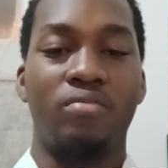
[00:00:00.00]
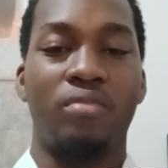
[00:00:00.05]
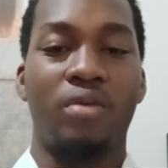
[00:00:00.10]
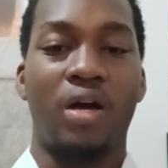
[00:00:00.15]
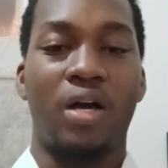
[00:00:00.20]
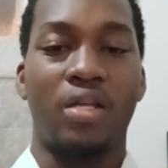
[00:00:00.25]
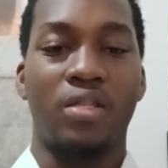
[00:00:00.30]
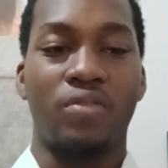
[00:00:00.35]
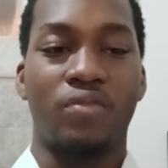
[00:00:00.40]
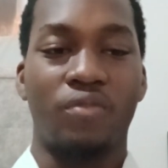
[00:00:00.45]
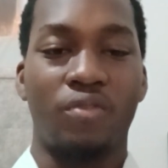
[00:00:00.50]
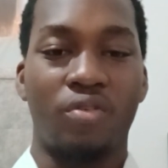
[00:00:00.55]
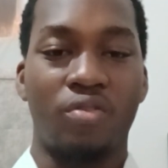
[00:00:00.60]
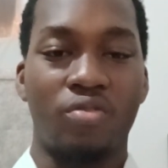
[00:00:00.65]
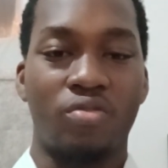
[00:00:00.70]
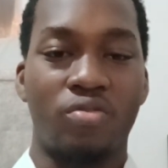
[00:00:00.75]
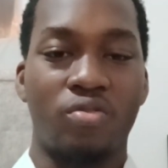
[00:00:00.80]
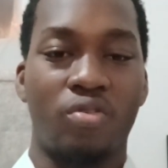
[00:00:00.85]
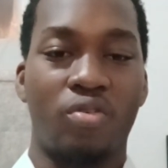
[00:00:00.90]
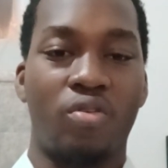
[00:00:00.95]
at
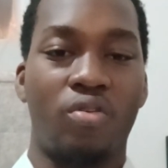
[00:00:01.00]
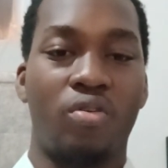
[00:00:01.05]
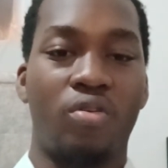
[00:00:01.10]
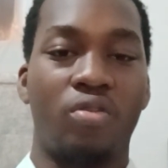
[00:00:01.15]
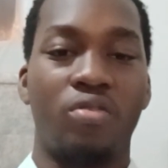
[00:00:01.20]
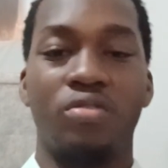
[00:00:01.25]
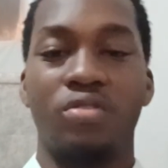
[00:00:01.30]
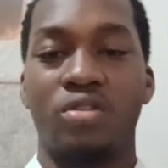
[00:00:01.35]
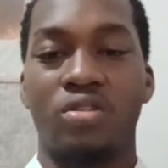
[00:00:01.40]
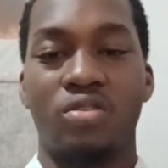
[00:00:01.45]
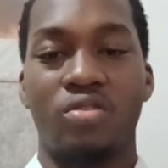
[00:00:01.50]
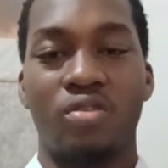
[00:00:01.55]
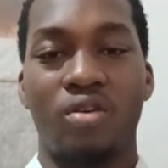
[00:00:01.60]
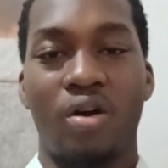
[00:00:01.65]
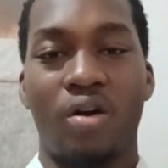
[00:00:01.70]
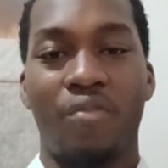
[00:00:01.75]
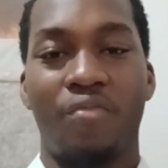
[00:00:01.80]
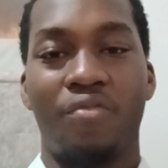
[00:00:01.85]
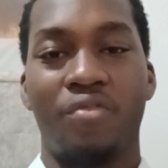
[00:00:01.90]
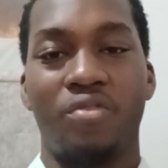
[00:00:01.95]
fault or it's not
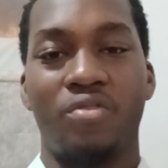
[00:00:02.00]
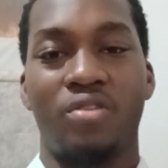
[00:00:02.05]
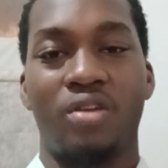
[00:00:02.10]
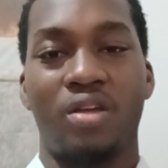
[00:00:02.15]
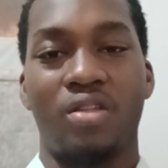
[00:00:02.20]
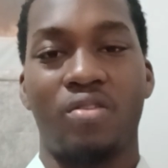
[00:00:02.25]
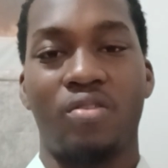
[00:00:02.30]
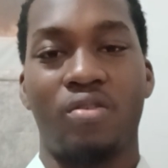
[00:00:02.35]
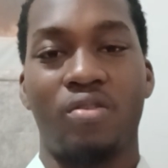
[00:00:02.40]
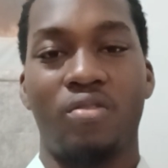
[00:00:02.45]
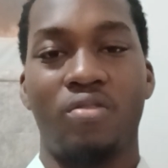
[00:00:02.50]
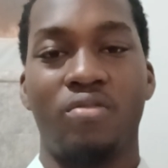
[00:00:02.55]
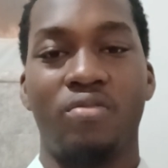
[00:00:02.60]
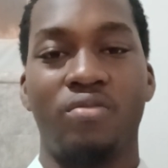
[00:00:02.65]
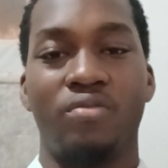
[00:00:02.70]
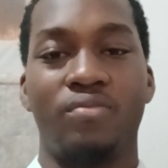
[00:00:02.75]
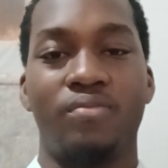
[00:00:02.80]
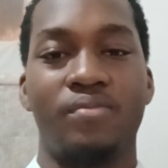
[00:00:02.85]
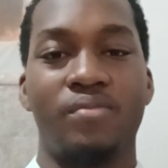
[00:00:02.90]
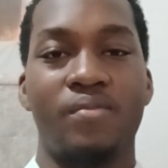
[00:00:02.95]
our fault at all.
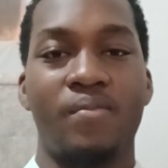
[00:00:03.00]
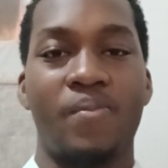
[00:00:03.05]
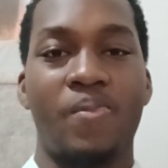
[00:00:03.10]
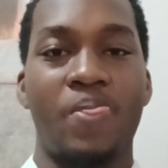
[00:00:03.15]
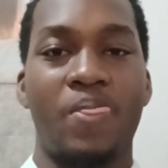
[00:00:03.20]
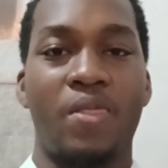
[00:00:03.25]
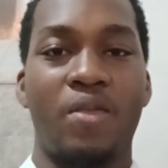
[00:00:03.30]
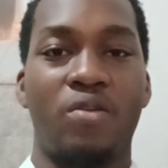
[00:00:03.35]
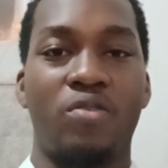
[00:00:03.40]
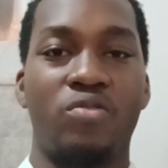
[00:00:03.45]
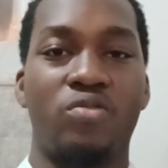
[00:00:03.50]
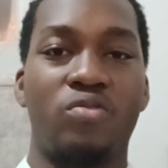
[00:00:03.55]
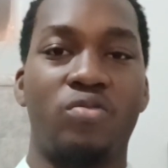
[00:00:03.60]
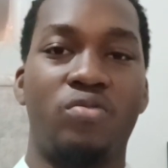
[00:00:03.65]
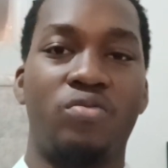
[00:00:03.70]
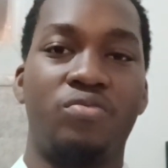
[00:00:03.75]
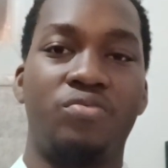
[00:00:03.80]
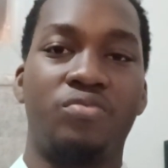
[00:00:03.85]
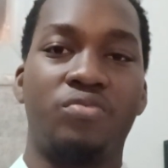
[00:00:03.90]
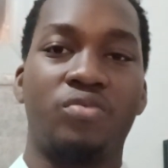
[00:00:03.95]

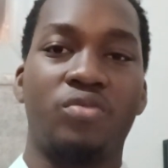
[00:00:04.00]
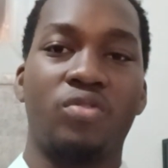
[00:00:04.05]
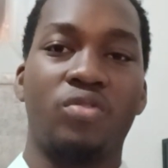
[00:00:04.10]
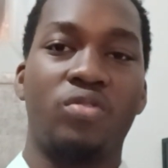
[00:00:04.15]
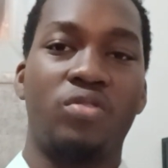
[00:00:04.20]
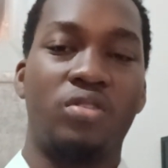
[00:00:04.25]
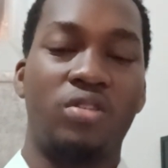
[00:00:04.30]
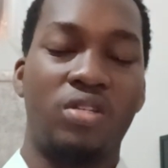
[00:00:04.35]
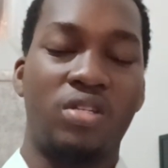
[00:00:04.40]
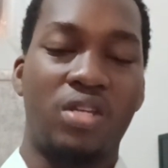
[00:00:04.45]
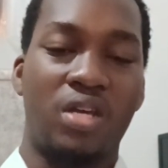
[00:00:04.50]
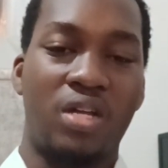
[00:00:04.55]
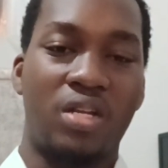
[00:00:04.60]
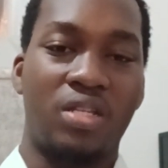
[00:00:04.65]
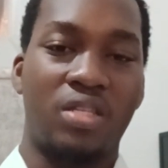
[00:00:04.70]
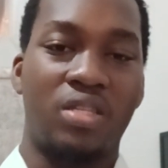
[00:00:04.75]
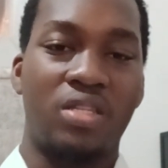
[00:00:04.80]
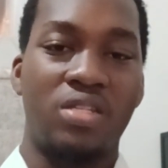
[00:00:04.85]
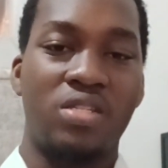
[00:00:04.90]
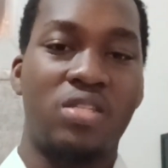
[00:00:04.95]
So these are the
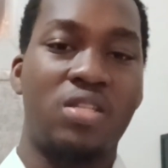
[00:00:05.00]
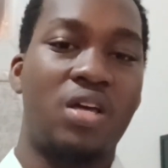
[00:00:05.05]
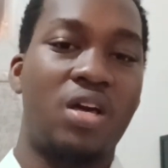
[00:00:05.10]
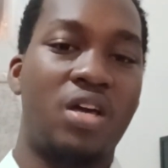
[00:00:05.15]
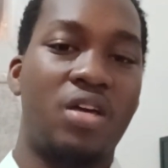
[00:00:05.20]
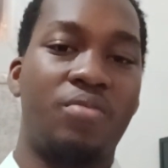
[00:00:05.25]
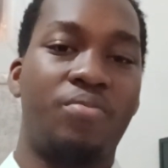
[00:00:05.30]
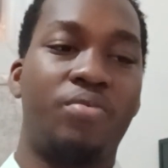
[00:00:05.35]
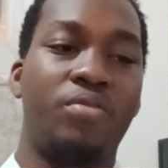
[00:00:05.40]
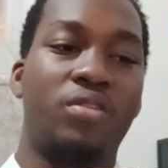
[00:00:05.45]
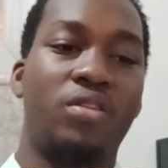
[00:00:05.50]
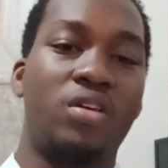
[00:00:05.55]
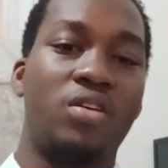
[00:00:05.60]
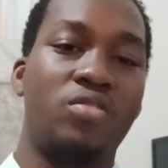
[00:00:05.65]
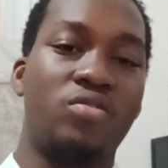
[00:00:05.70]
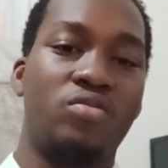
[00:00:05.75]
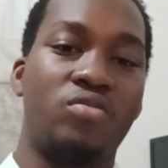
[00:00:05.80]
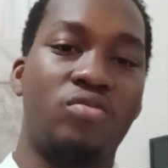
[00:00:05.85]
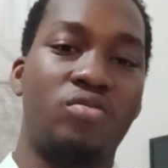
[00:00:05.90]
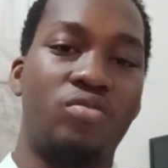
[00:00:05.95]
things that are important
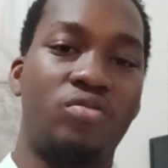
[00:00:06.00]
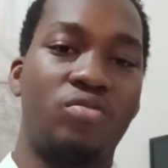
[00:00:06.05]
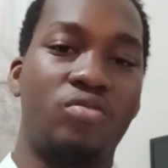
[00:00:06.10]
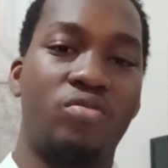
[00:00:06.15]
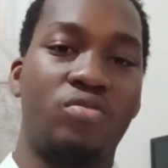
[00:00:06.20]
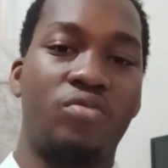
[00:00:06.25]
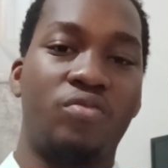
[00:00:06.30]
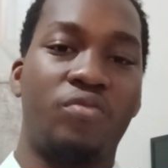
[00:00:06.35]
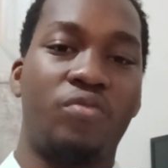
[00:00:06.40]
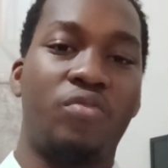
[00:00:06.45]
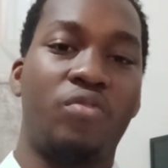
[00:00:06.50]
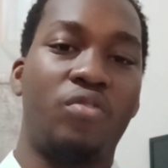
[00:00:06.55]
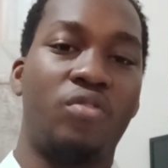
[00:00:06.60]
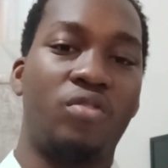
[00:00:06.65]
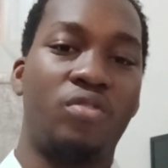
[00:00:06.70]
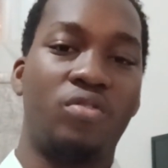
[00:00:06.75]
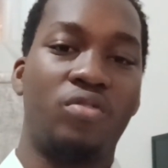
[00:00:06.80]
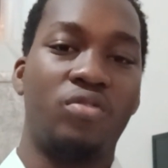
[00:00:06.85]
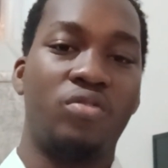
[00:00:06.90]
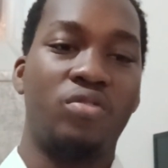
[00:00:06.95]
to do
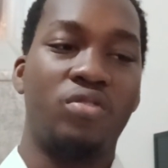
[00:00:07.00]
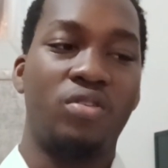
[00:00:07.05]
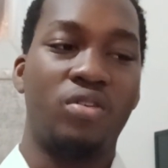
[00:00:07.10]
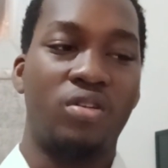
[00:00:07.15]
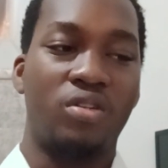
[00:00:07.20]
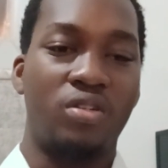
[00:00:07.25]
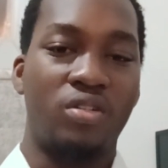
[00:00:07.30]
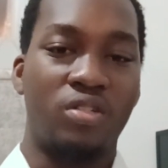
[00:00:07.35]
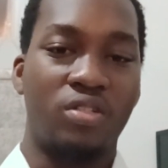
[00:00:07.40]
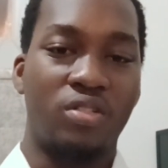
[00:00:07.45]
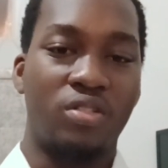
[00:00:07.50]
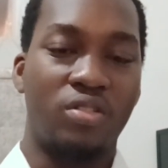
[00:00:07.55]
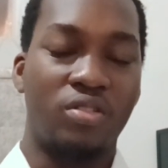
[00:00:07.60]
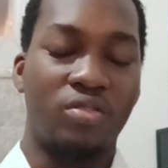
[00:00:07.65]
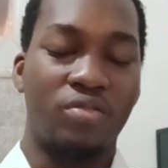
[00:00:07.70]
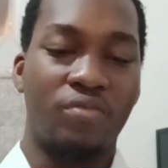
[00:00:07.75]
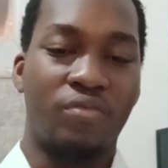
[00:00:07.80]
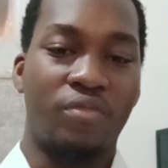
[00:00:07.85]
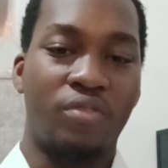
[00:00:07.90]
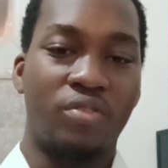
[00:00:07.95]
for
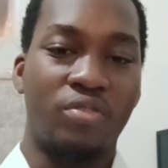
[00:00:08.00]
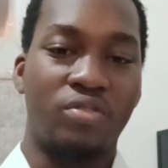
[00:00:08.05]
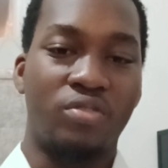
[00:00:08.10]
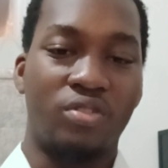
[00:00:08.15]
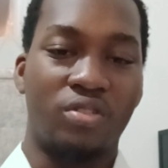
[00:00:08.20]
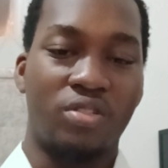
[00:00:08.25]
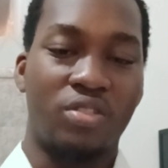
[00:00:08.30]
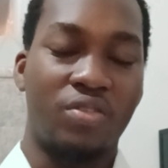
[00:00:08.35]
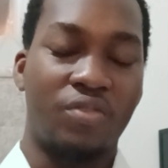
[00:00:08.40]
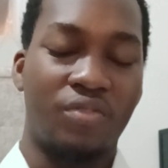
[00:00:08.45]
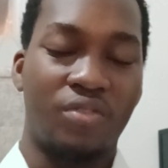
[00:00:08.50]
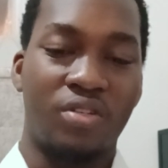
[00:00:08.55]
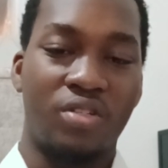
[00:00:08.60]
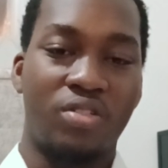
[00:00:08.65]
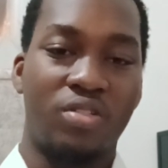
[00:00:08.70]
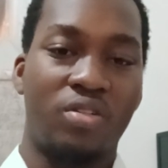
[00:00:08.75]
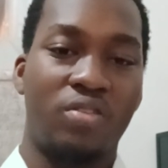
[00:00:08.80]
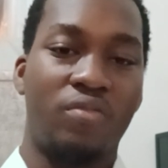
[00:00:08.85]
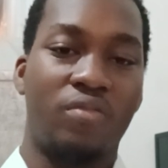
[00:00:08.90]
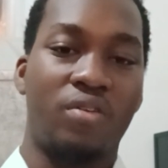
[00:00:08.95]
for
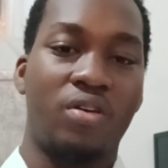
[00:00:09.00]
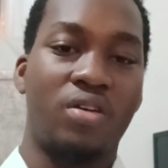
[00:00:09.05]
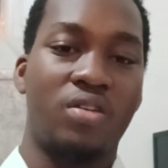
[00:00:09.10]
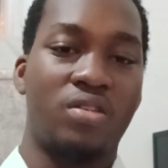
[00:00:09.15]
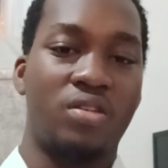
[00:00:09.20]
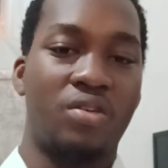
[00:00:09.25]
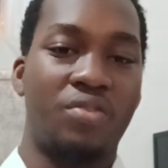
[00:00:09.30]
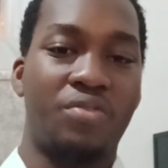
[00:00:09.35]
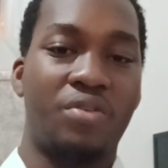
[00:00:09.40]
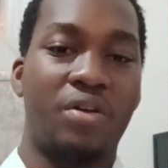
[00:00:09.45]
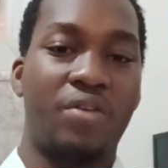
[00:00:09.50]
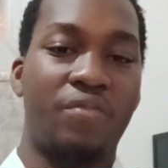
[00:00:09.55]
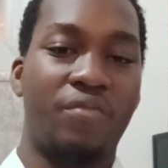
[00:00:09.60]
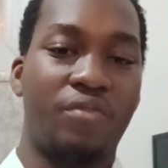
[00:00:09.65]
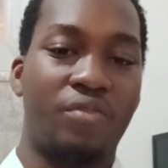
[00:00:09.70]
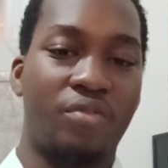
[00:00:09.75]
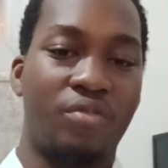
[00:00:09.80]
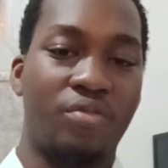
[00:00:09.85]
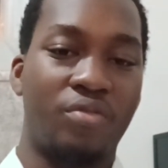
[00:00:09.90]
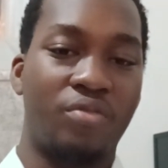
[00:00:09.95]
justification of ourselves and
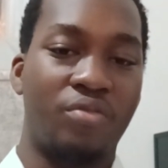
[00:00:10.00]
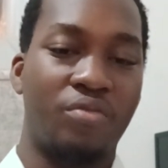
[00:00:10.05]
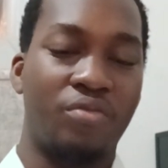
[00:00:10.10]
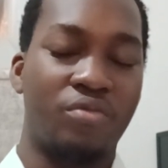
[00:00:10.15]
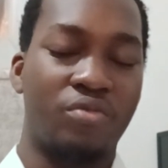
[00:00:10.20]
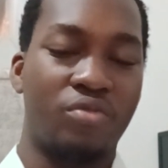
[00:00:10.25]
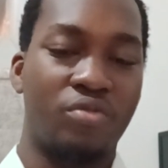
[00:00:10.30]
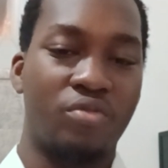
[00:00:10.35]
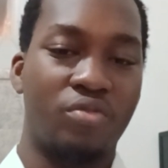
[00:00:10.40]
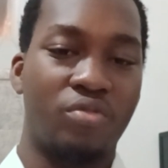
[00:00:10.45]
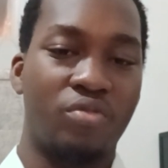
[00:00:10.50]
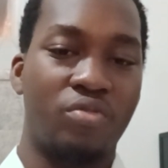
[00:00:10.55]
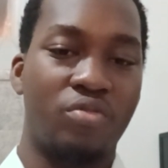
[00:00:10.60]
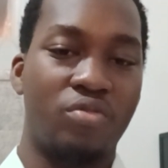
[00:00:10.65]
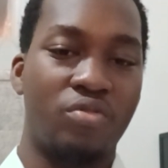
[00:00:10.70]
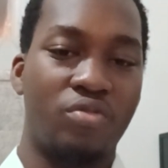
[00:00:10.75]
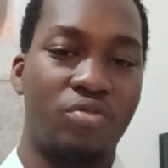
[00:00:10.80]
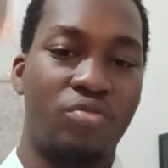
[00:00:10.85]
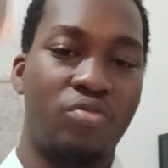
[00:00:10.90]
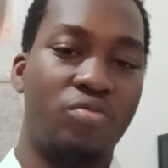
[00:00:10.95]
for to
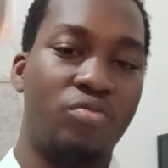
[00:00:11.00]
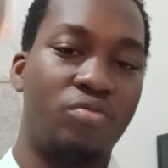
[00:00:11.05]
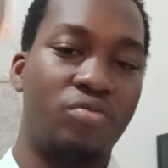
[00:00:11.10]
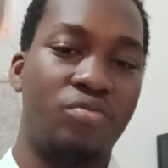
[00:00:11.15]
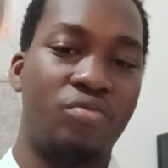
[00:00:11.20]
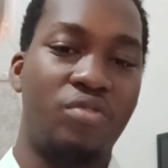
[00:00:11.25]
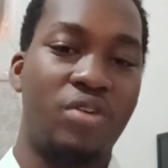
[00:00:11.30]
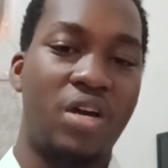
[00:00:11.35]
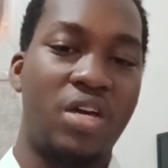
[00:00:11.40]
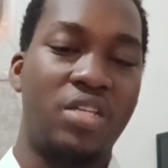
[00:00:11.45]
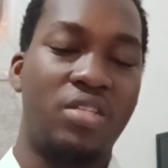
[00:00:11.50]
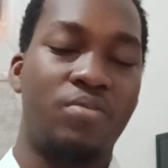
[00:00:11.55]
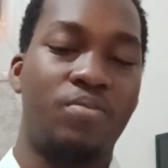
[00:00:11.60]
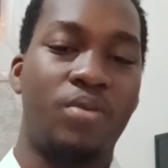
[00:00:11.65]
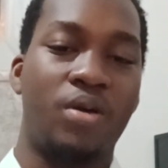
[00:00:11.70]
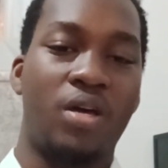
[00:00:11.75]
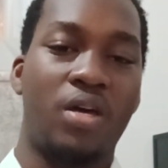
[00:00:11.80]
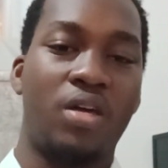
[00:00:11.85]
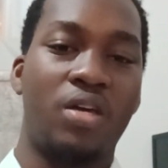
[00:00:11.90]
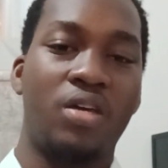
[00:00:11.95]
do right
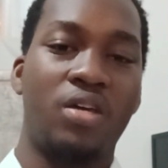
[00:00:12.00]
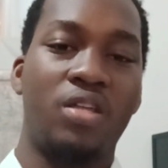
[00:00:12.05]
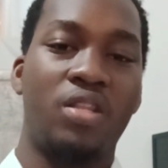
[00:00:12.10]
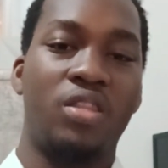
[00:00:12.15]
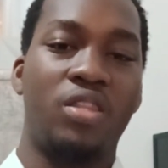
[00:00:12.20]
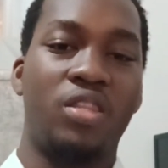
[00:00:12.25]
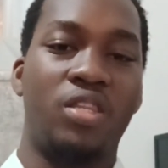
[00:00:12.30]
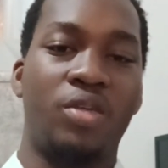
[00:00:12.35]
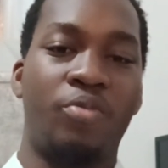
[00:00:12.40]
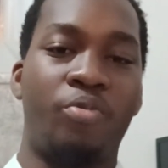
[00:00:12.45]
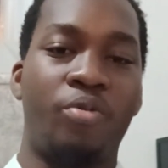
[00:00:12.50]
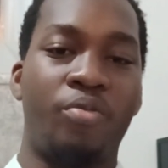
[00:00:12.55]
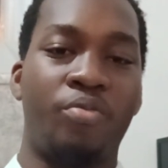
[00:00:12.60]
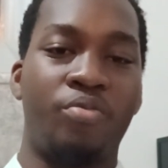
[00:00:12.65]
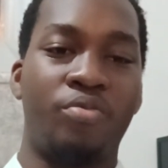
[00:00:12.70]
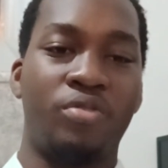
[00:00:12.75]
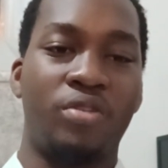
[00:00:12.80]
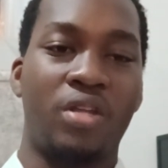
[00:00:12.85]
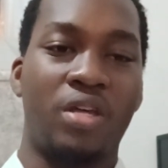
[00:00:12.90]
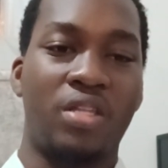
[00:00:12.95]
by the
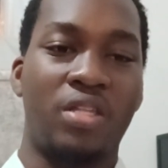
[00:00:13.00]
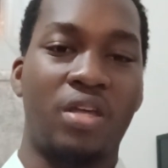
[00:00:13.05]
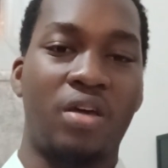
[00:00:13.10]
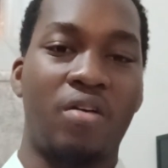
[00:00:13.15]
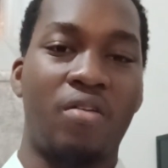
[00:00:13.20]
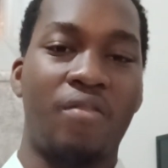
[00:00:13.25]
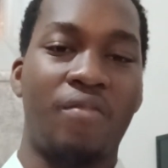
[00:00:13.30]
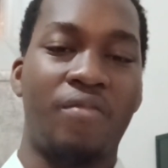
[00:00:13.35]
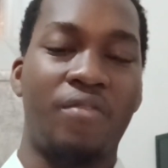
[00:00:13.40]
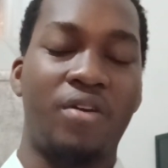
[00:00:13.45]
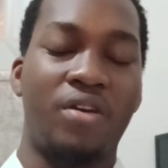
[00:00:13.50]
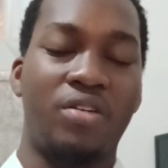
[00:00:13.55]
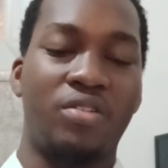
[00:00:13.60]
people that have